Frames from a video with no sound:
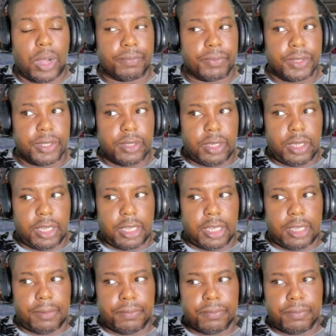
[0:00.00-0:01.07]
Some
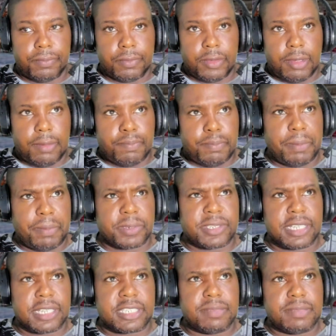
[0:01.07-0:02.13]
people said to
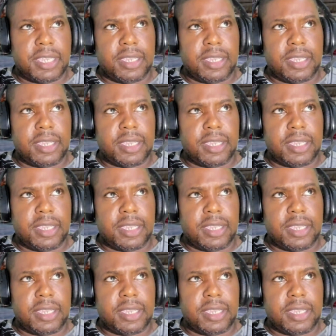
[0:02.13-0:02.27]
me,